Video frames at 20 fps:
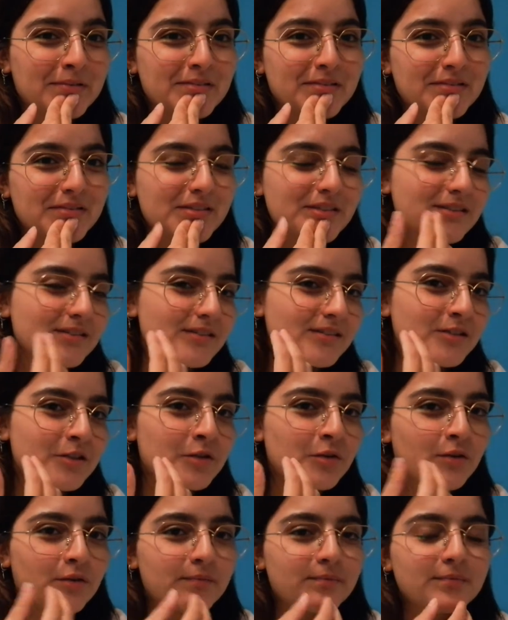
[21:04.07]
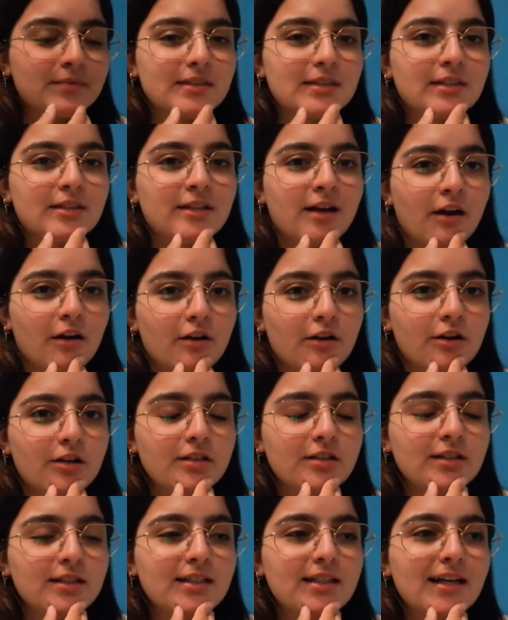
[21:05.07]
was, you know,
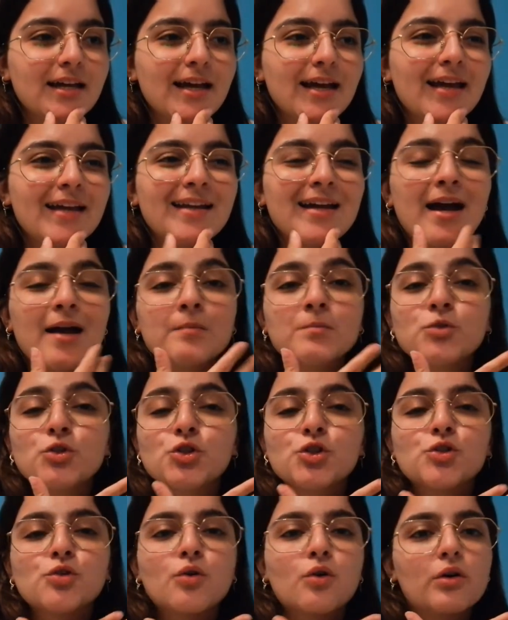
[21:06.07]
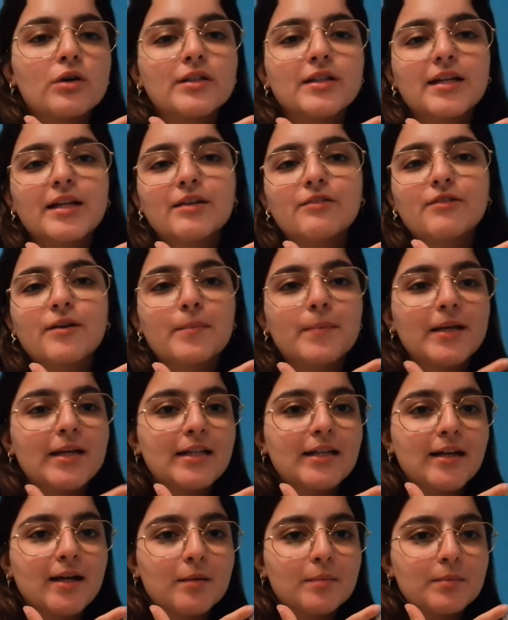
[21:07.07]
younger, and I'm sure that if I
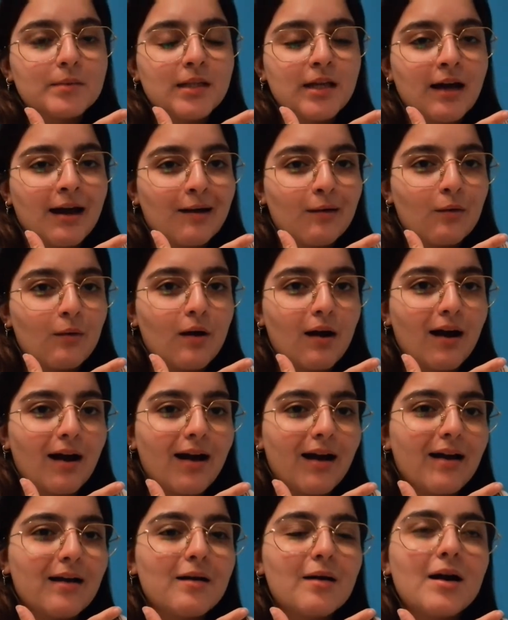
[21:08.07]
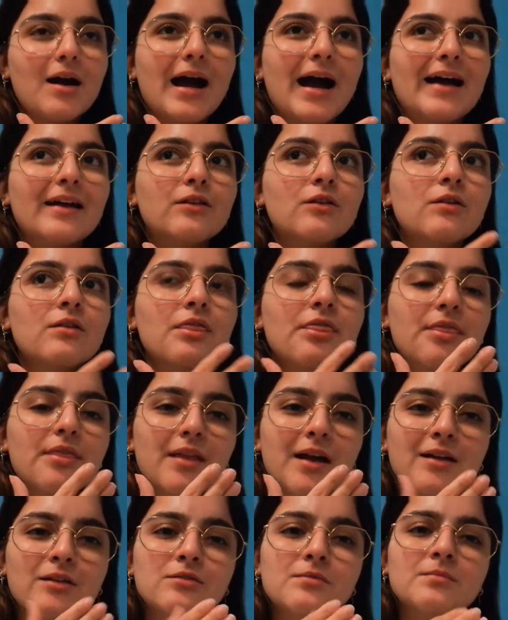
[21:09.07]
picked it up now, I'm
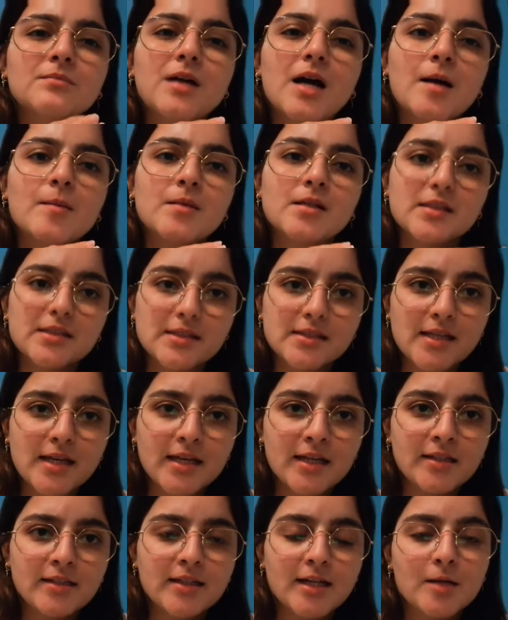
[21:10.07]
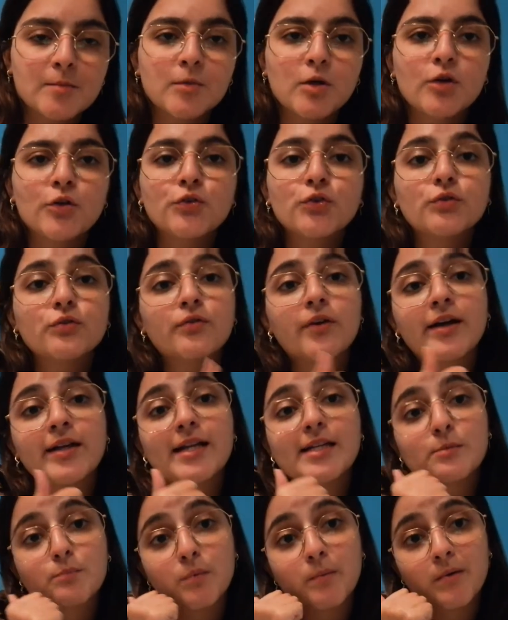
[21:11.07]
not saying that I'm going to
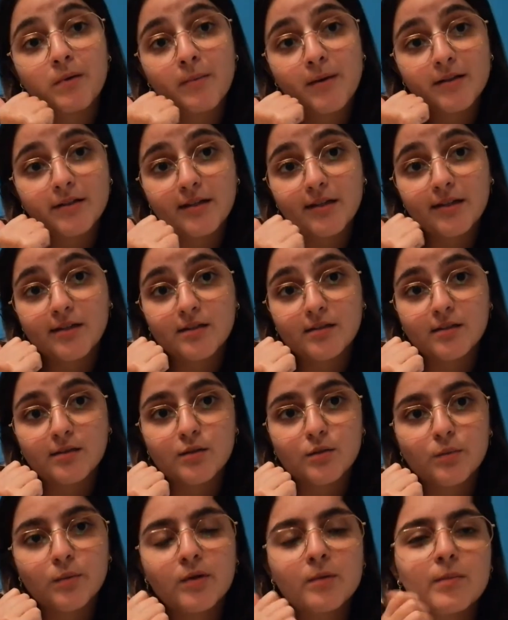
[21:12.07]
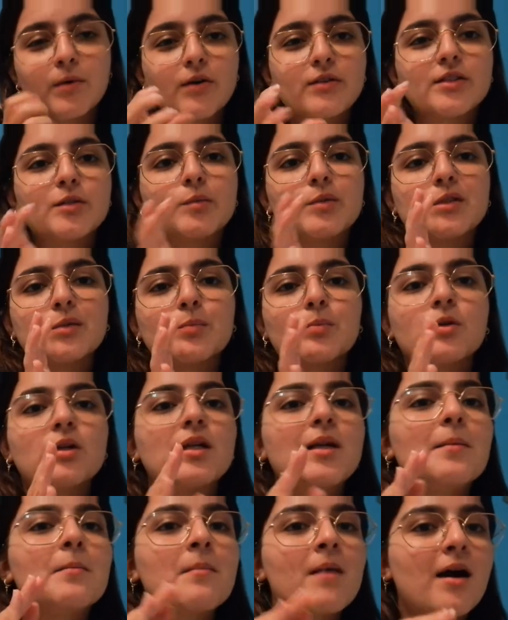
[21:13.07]
find it as problematic as this one, because it was
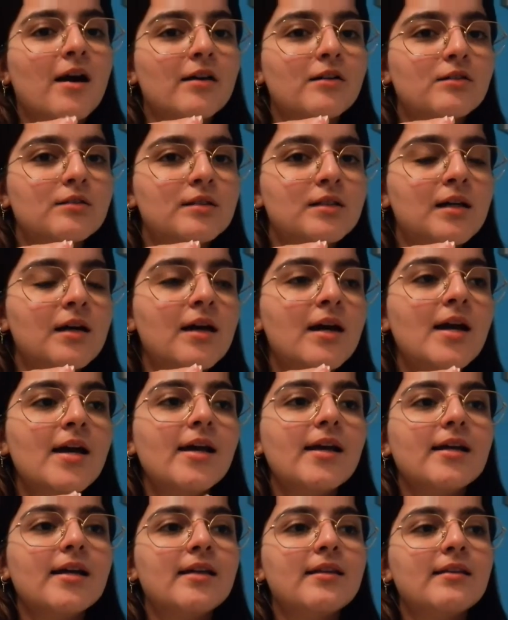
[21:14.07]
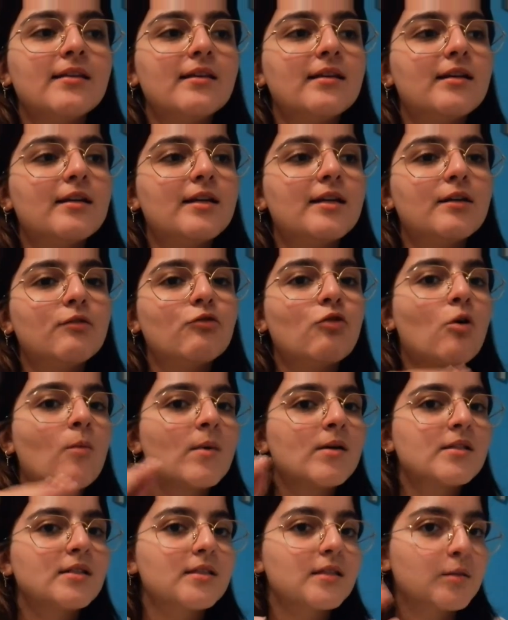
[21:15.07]
pretty mild in the
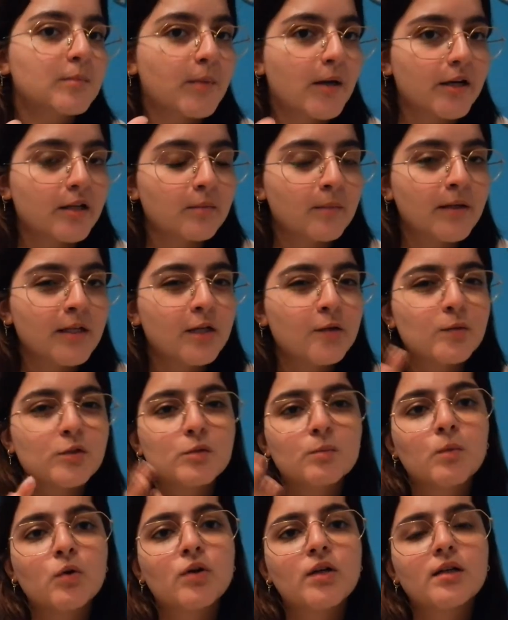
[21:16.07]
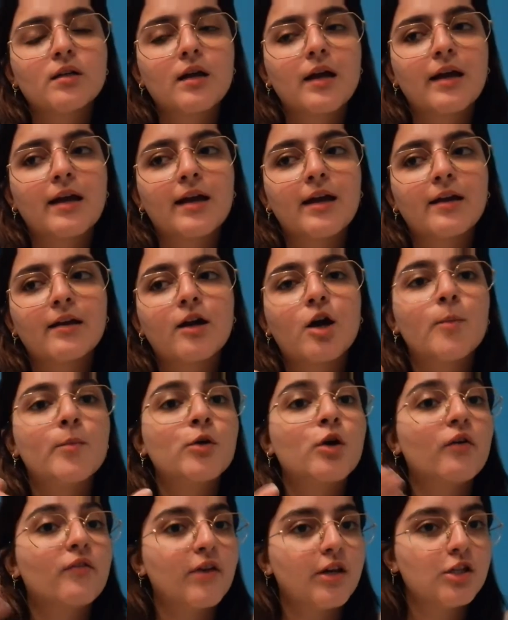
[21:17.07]
romance department. It was more a
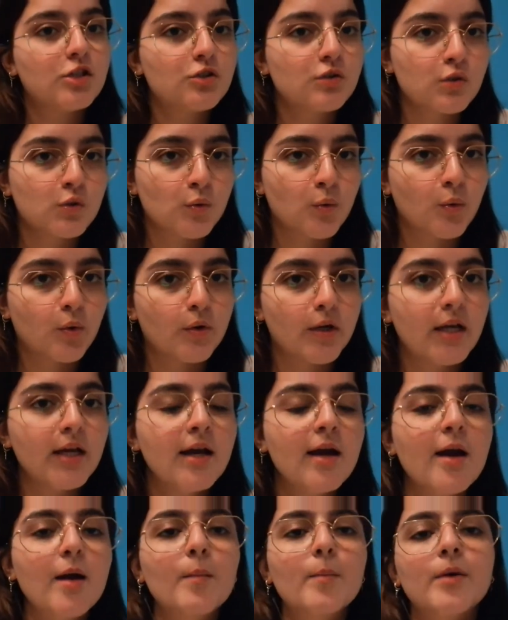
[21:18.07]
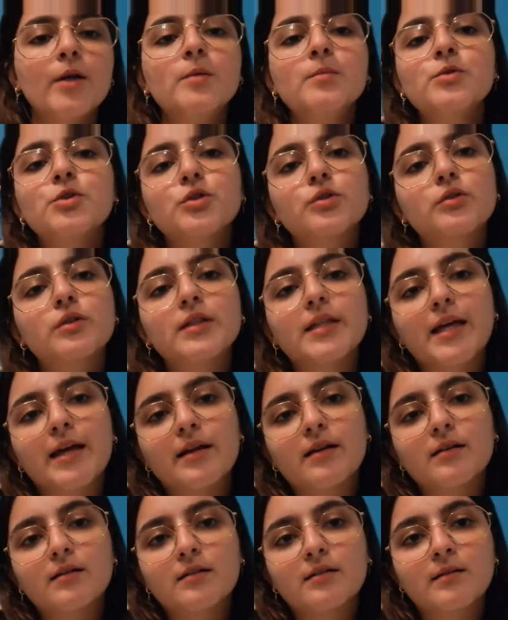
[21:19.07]
coming of age story, but I'm sure
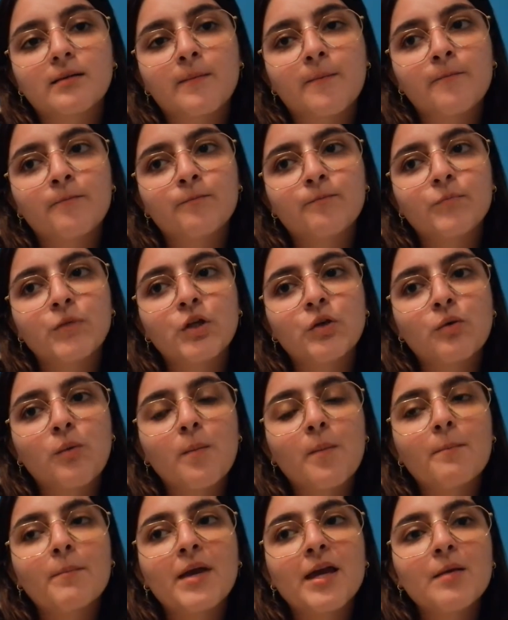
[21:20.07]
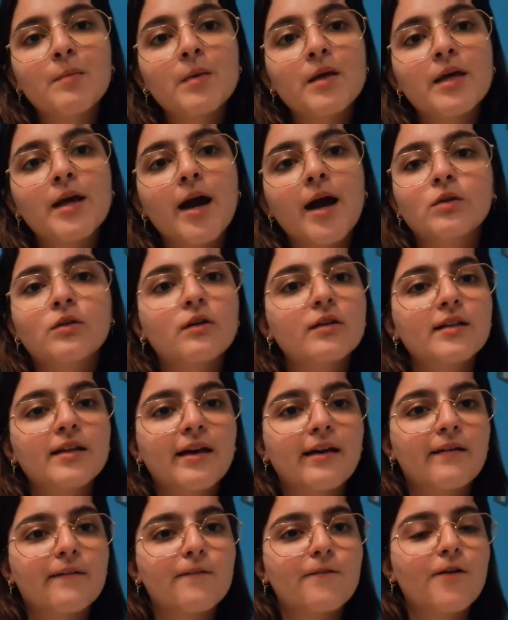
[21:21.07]
that you know, maybe I will not
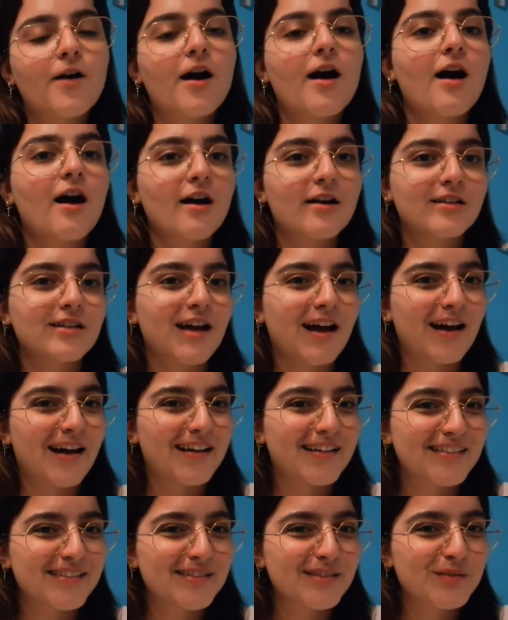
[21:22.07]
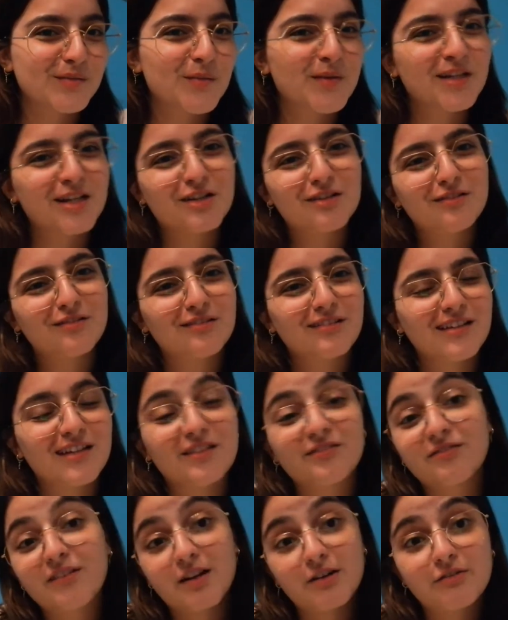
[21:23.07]
have hard eyes
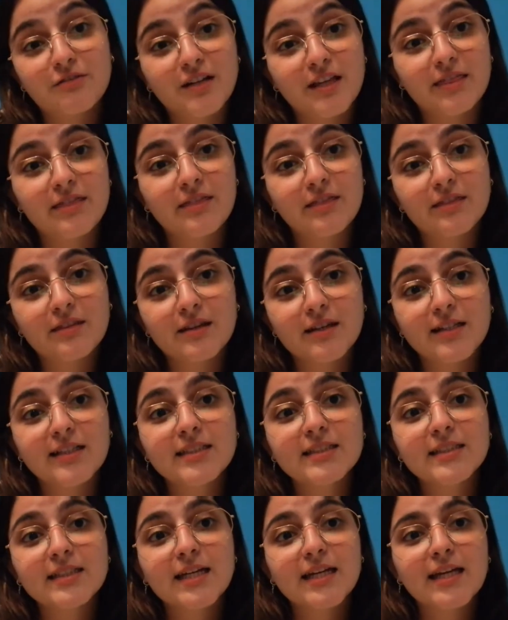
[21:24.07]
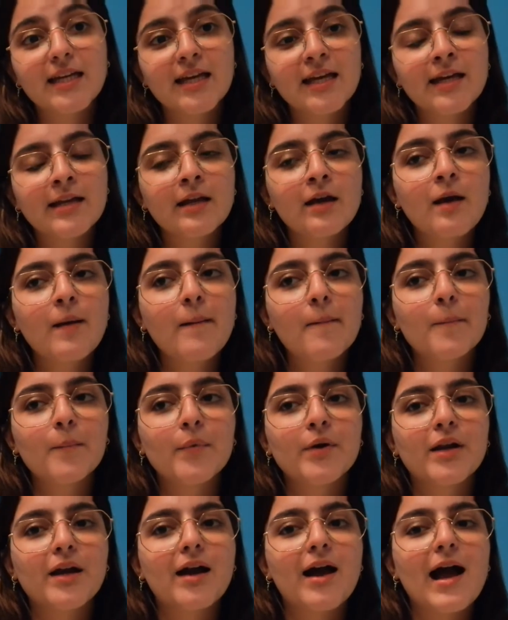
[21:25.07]
if I read it again,
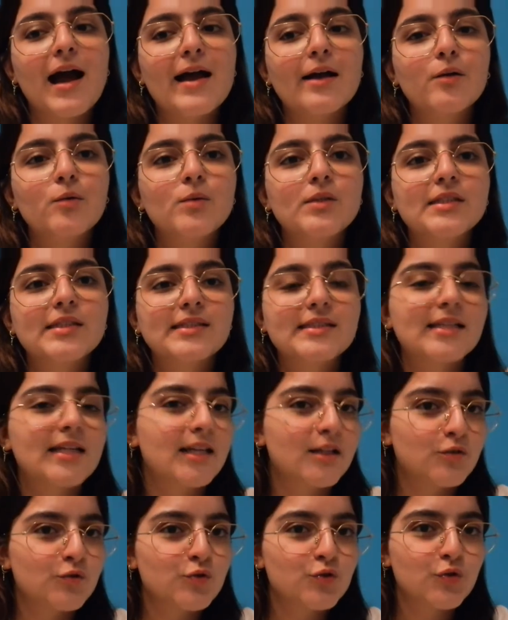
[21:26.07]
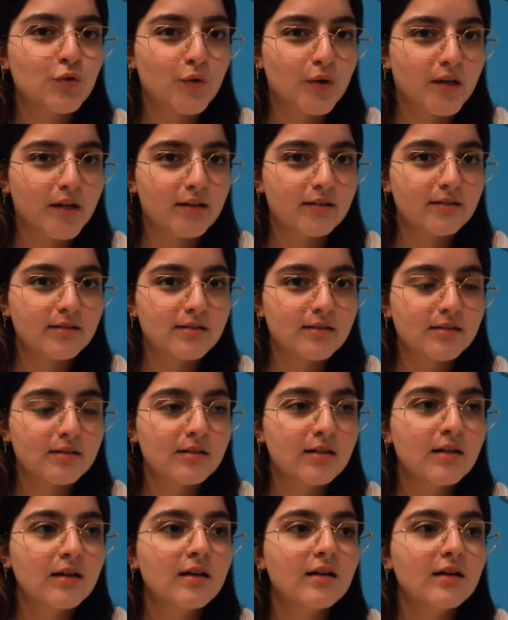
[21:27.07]
but I will still enjoy it